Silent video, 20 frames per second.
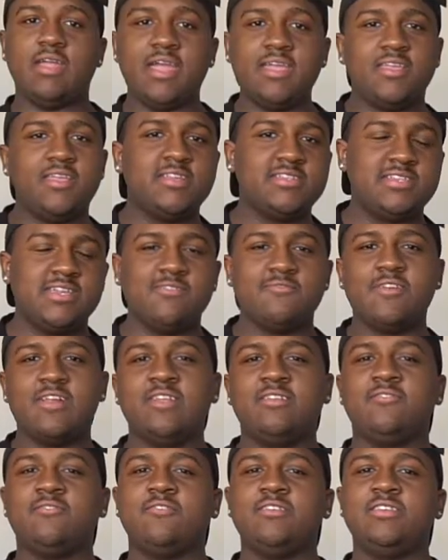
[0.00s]
Nike is getting
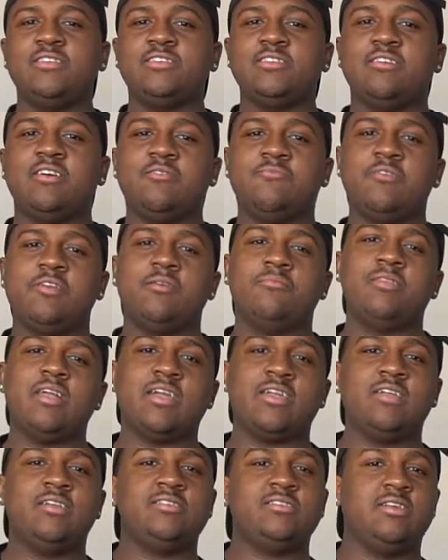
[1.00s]
ready to release another pair of
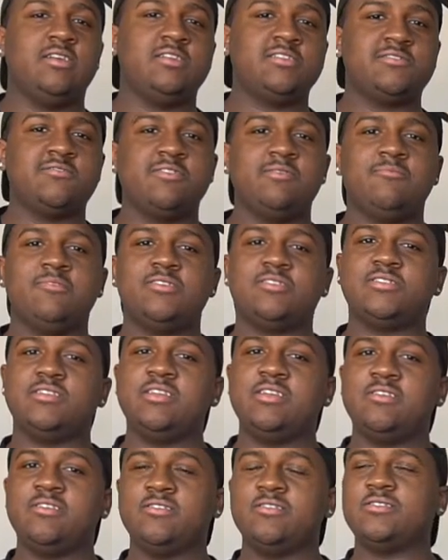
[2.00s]
Black History Month
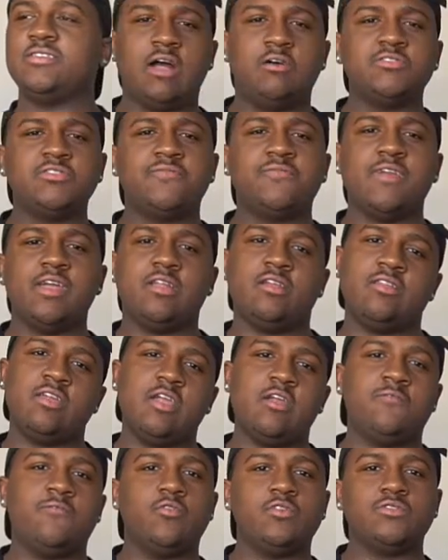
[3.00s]
sneakers. I was a fan of the
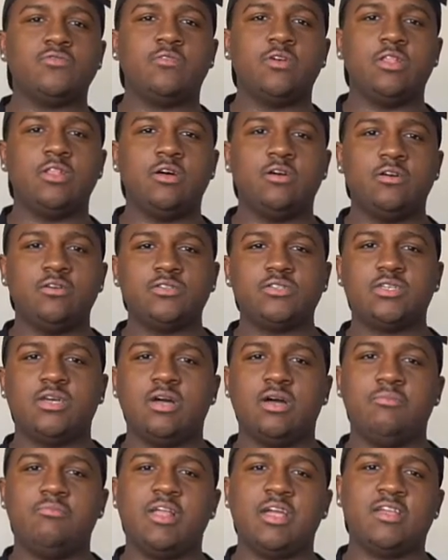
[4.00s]
Air Force One lows,
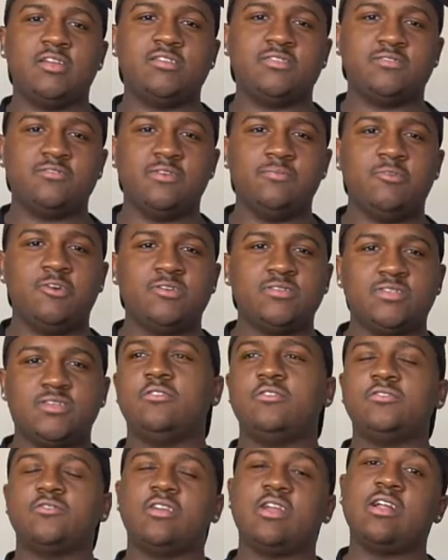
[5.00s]
uh, Black History Month.
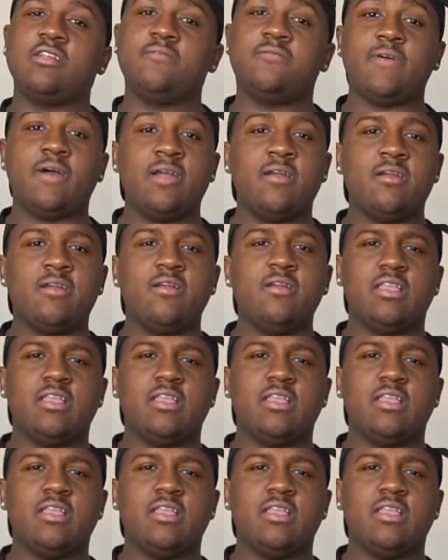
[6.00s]
Those were kind of fire.